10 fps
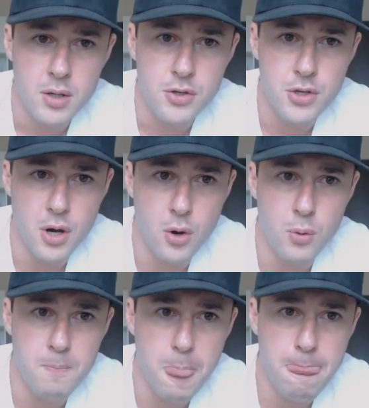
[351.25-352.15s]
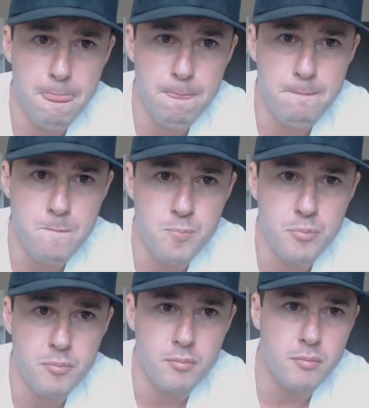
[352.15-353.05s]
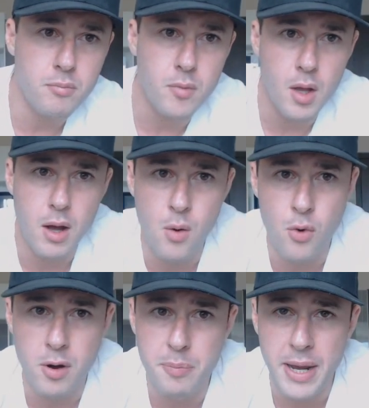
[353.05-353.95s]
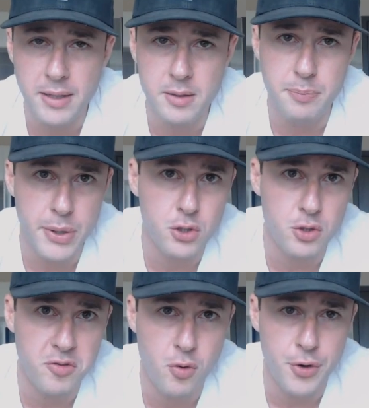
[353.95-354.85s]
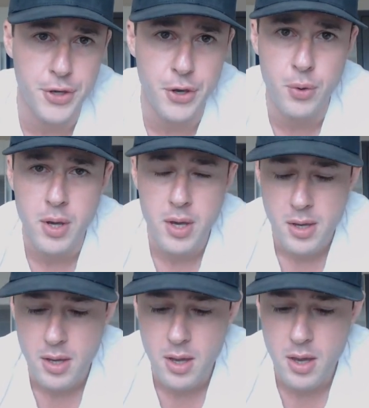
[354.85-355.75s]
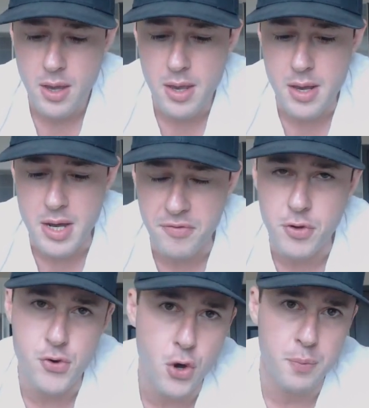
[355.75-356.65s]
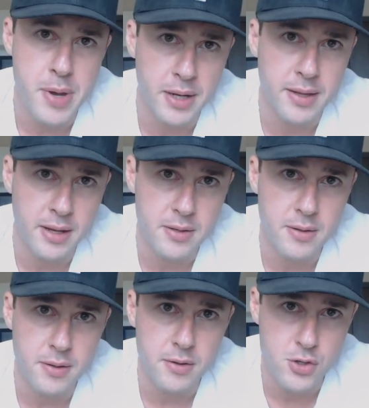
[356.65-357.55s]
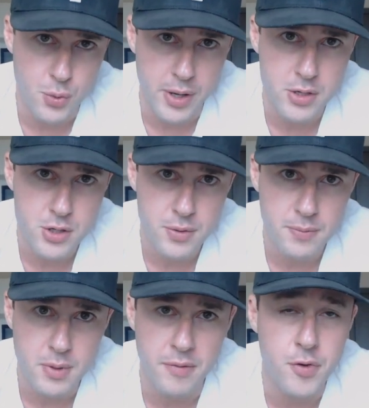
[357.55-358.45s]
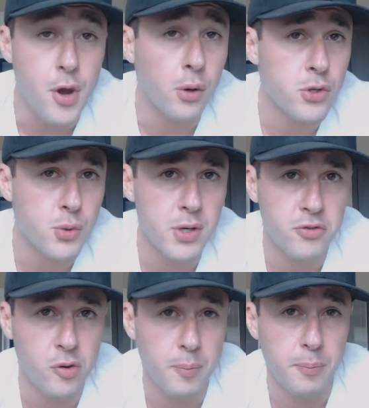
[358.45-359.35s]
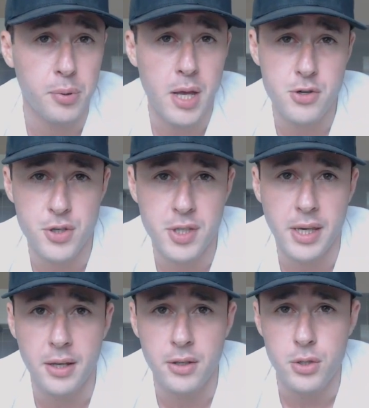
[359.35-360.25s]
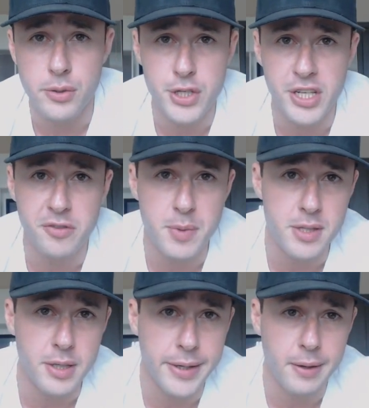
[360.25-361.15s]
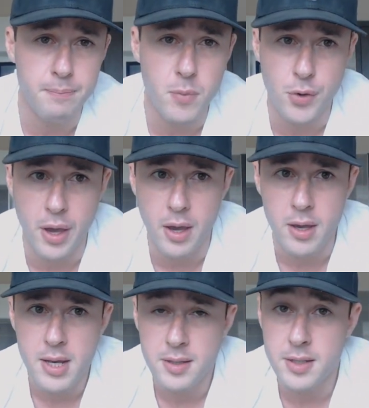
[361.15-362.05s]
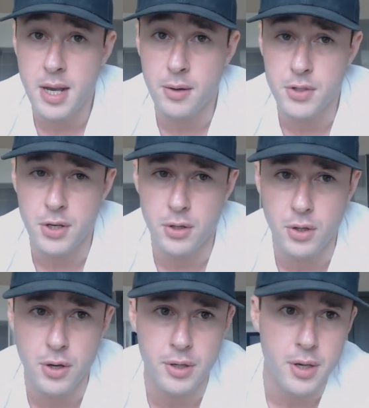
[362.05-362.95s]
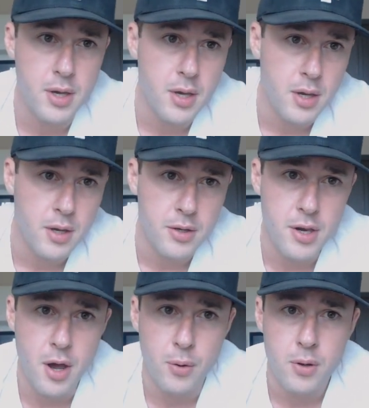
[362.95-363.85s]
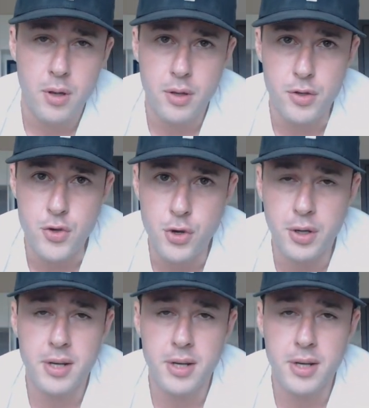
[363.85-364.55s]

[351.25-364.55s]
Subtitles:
So I want to paint the picture for you if you don't make that switch, if you don't switch from pleasure seeking to achievement seeking, okay? This is how it's going to look. You're